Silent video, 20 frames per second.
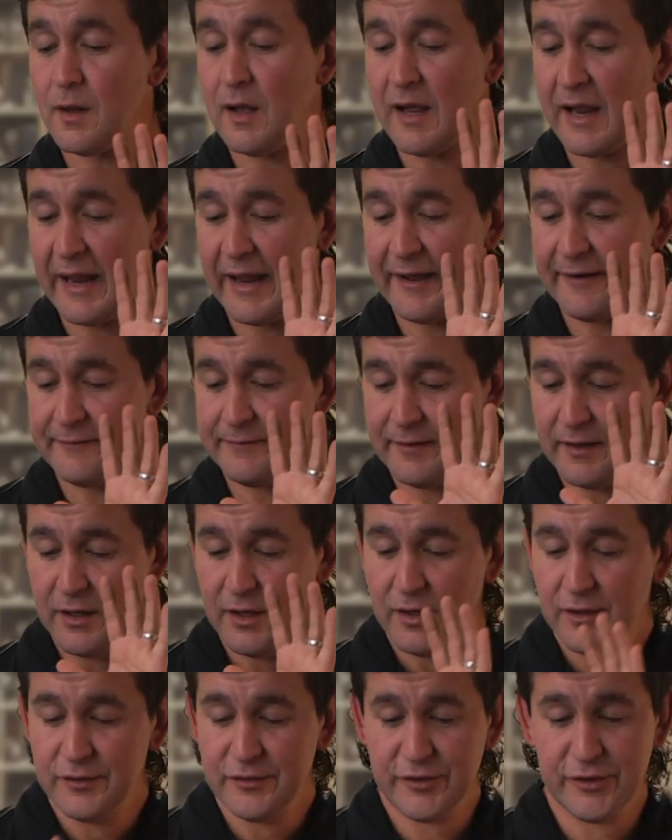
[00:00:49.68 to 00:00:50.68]
I have
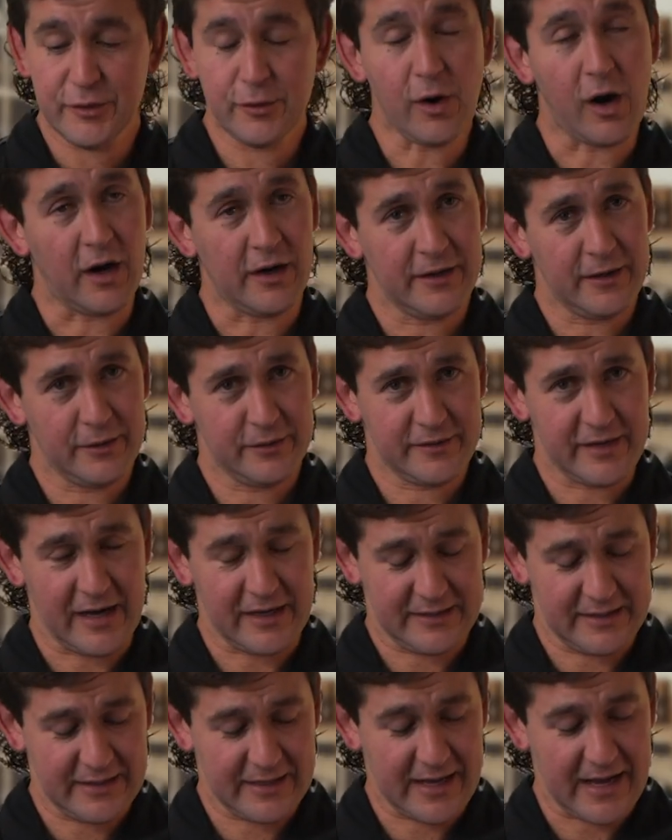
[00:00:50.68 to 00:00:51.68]
2
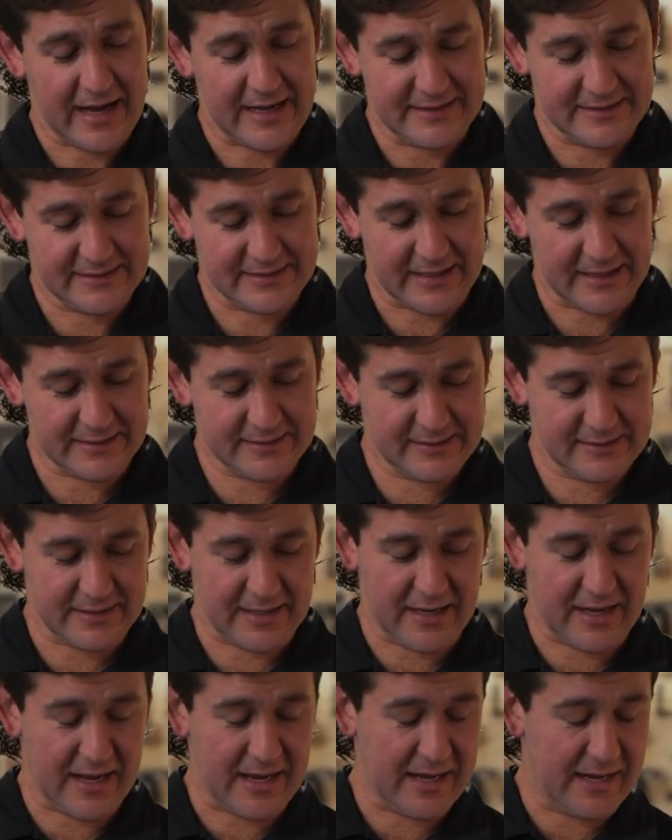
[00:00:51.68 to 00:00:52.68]
Audio-Technica headsets.
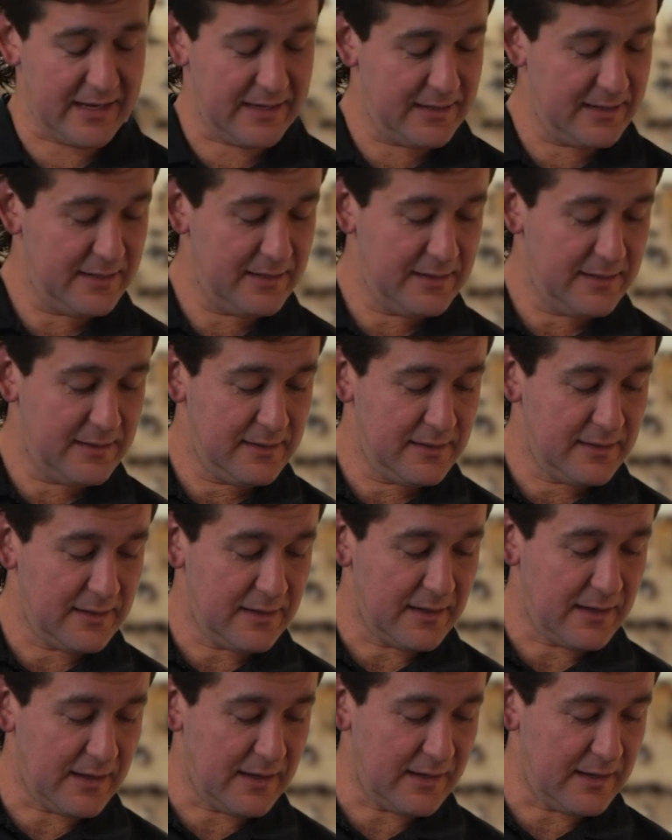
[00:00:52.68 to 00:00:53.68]
I got
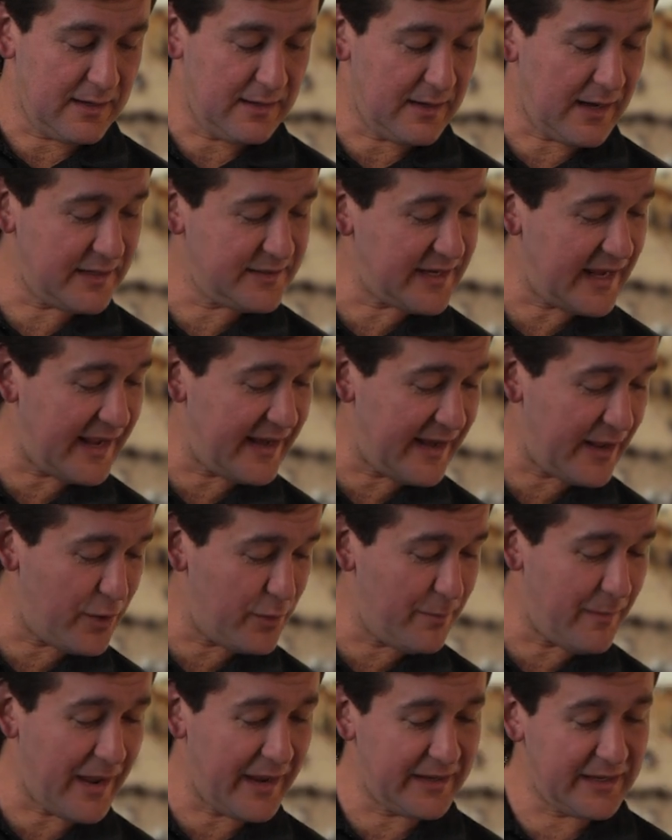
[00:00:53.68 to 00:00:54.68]
a nice
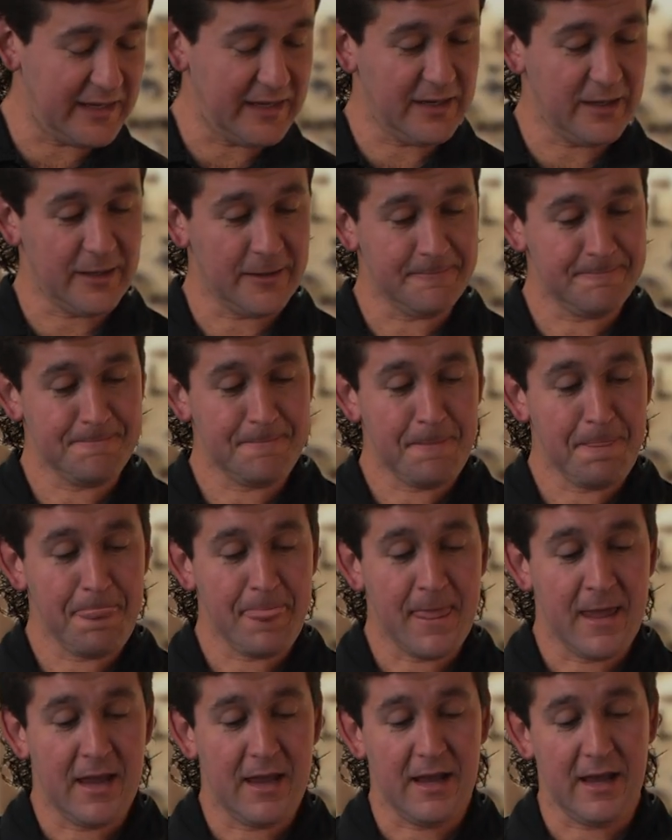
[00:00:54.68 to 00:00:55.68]
handheld mic here.
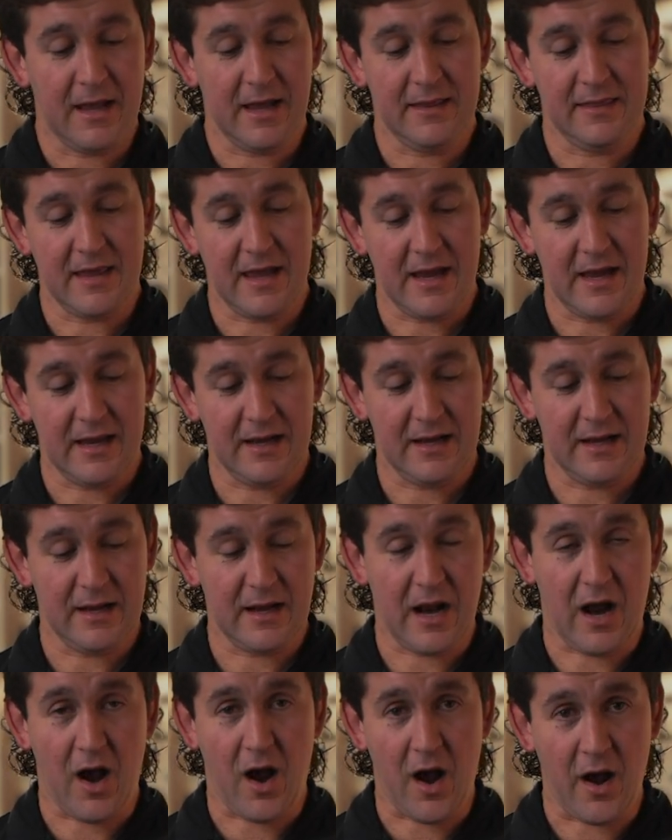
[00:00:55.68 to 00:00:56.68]
And then
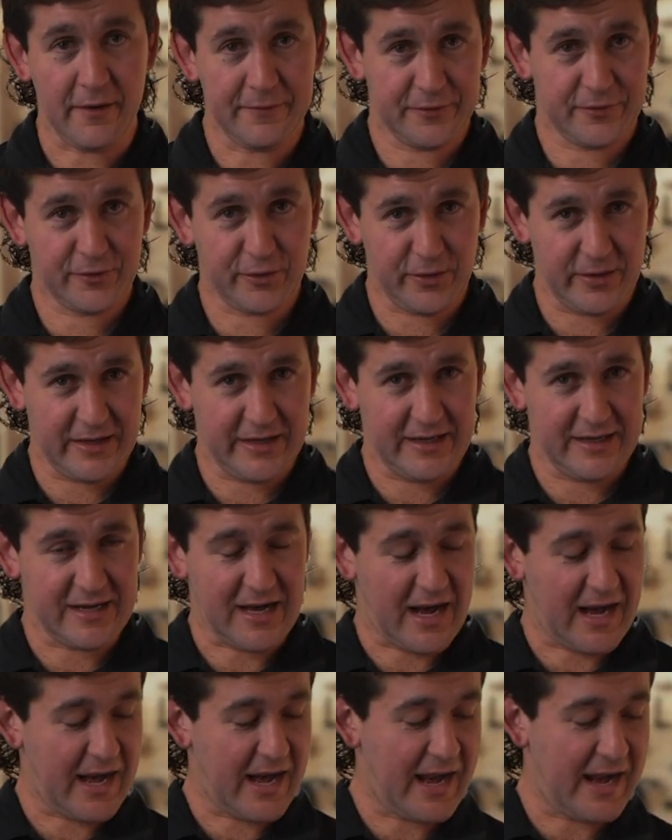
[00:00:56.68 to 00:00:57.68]
off screen,
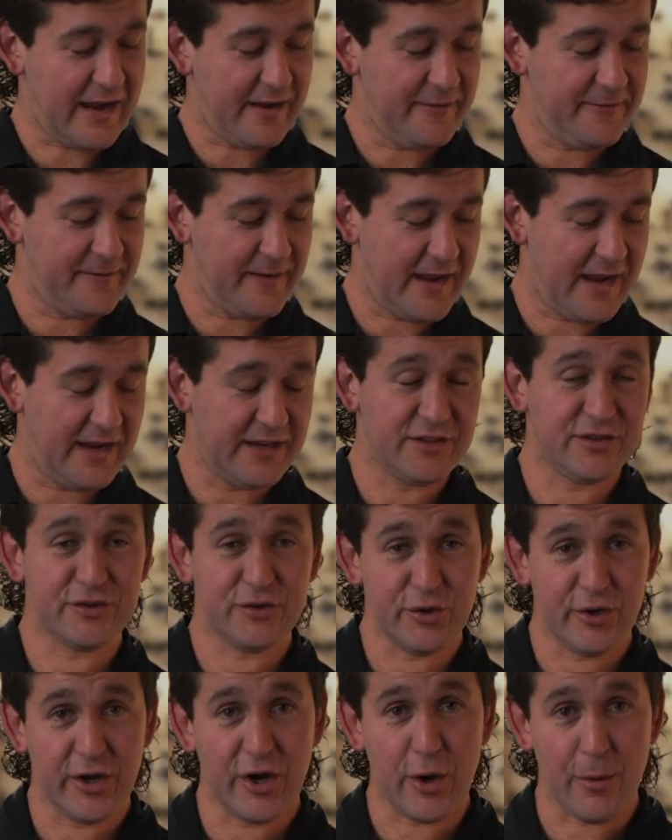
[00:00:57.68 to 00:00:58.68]
I have a
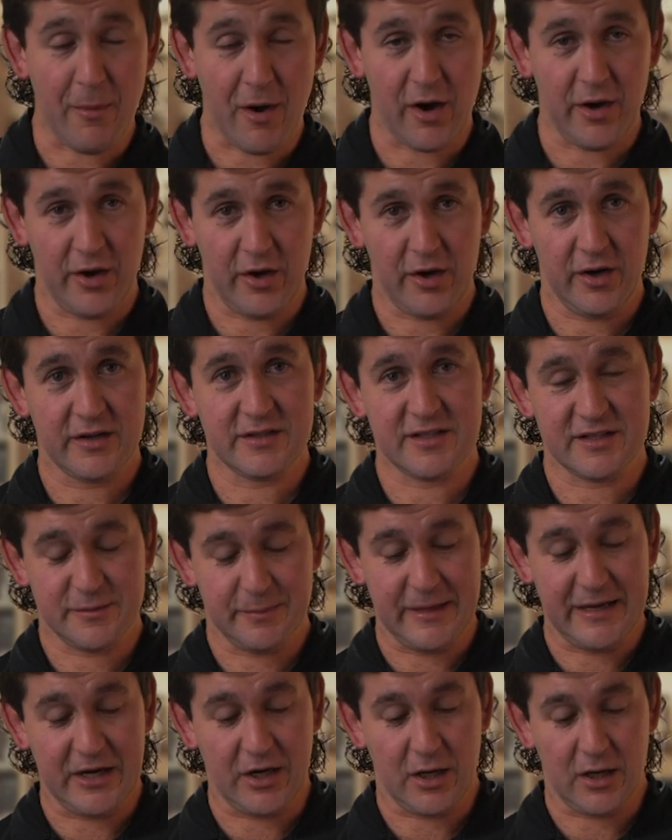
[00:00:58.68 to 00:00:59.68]
studio monitor. It's a
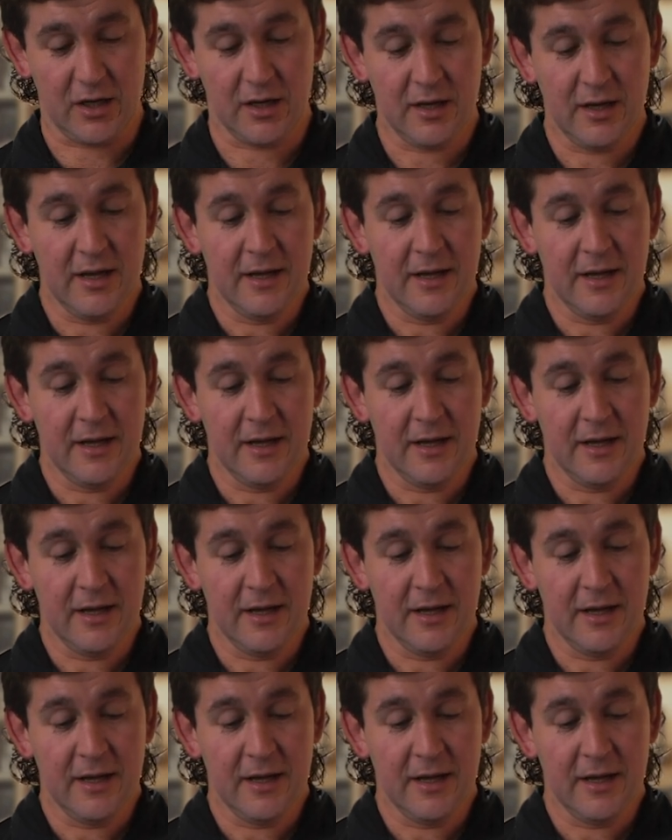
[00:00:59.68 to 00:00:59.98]
speaker.